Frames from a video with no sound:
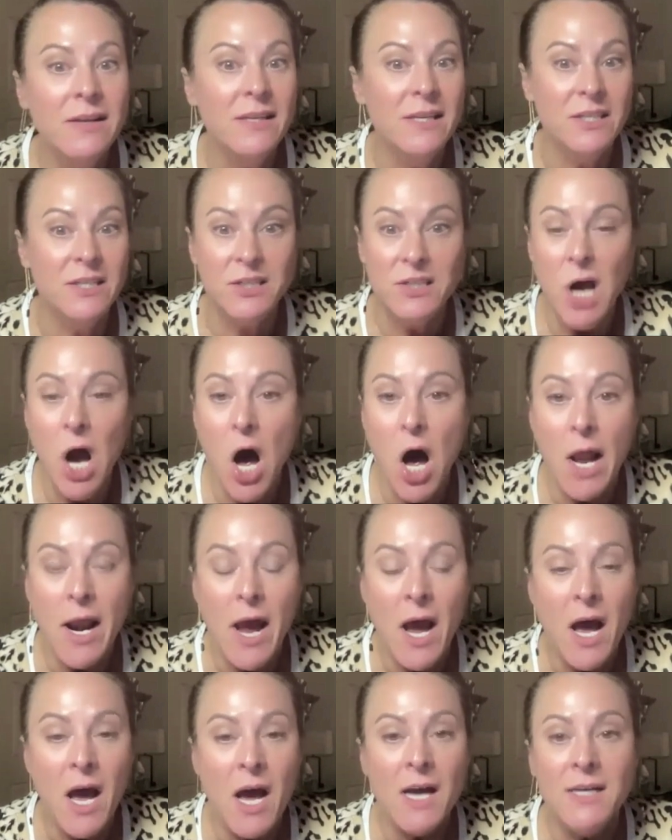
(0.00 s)
the
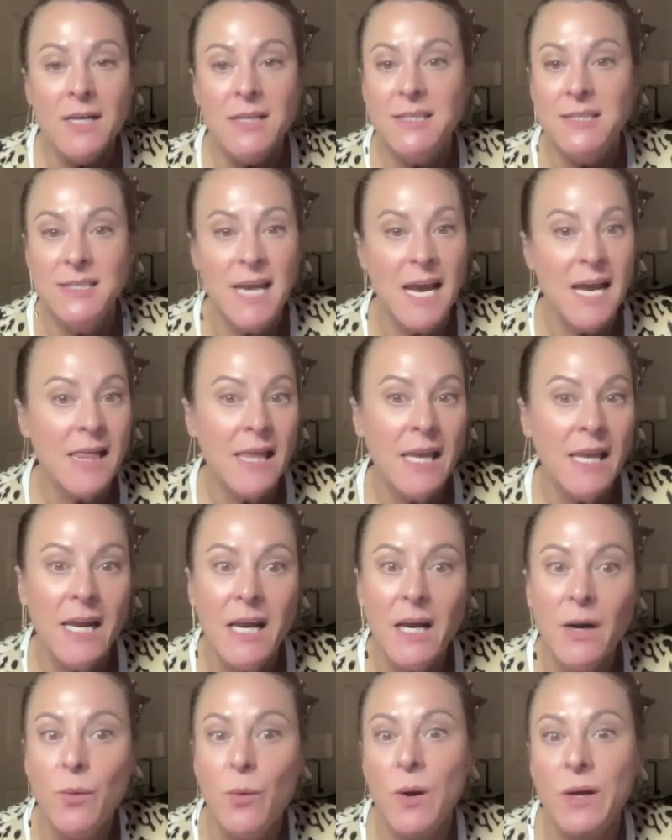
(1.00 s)
sauna,
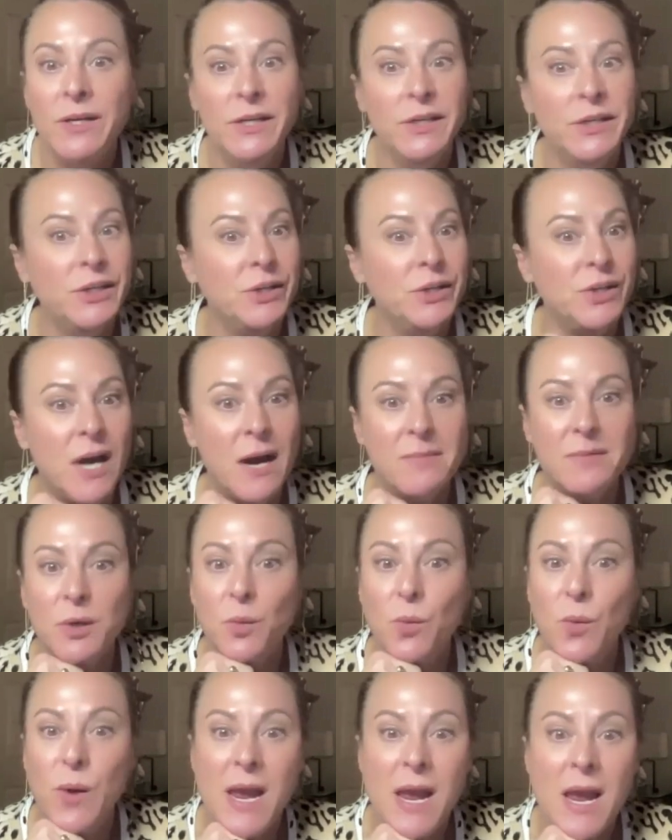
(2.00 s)
saline 1 to 2 times a
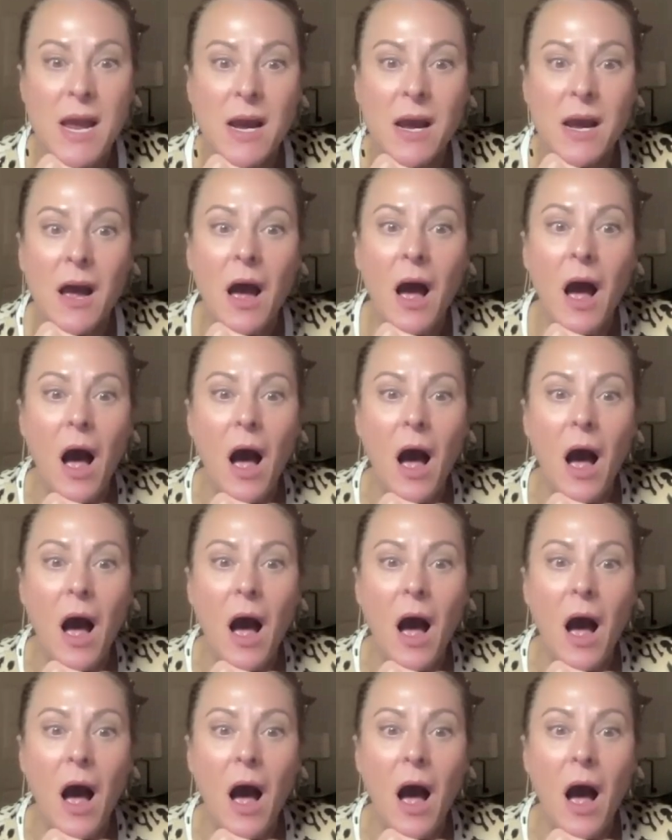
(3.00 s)
week.